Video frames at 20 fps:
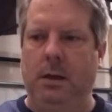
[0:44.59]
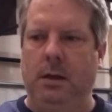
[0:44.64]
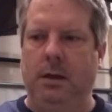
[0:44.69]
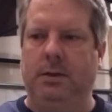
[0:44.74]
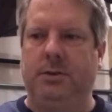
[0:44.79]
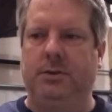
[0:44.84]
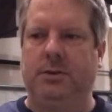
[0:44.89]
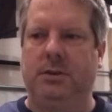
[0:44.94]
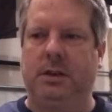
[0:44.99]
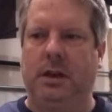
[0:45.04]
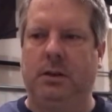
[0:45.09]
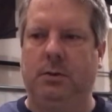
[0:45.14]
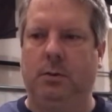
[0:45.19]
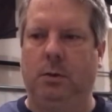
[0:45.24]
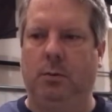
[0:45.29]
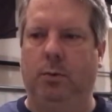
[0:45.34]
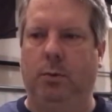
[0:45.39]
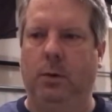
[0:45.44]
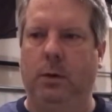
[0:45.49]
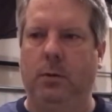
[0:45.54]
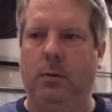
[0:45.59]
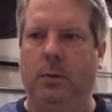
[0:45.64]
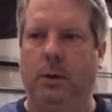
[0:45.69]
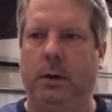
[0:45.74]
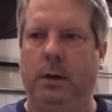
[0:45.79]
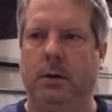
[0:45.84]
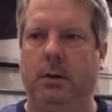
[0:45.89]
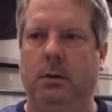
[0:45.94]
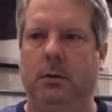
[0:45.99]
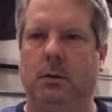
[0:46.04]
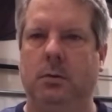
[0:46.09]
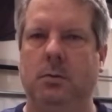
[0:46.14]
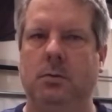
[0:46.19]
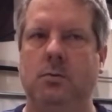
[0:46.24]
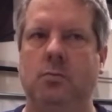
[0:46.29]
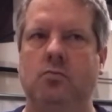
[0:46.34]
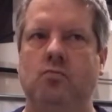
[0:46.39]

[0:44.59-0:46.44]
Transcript: it's just got to a point where